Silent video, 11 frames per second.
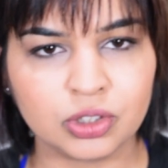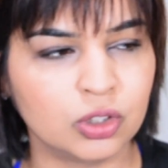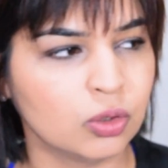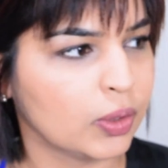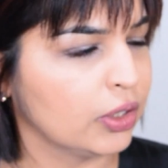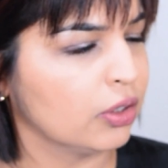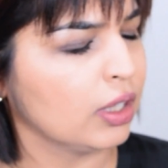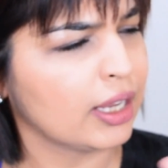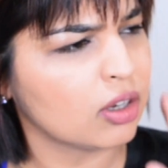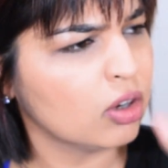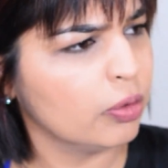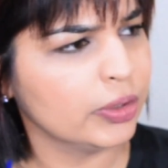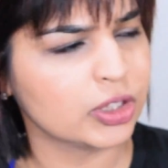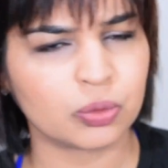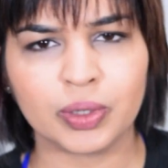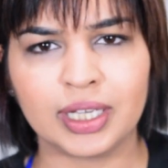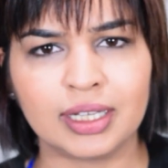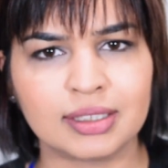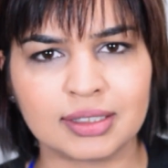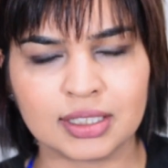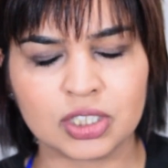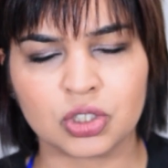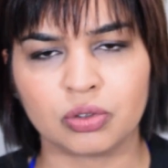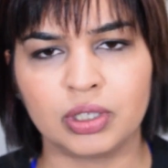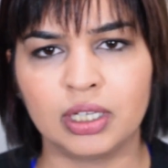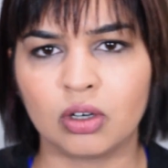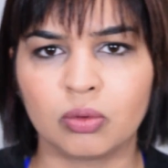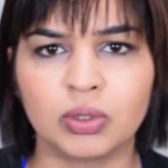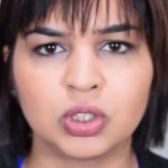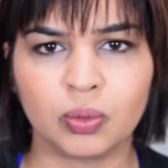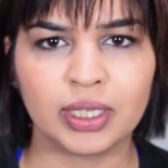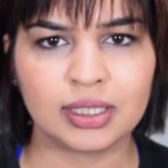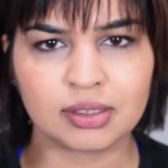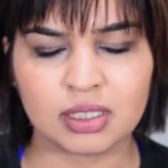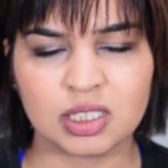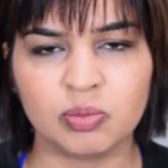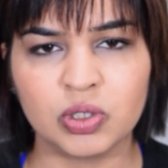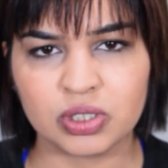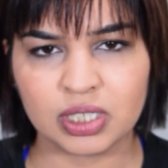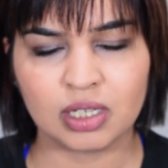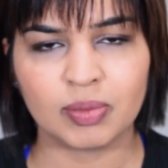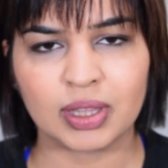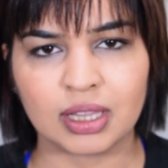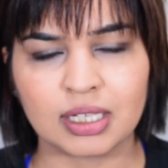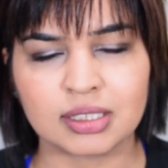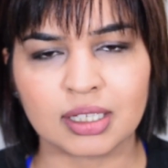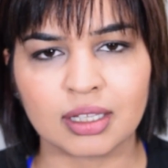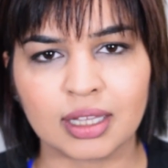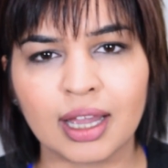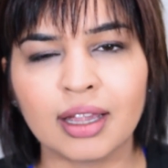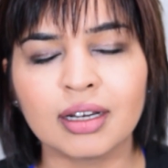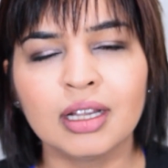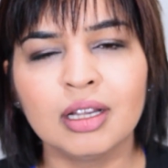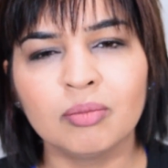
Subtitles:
too, where you're like, oh, which way is this street or which way is this museum and things like that.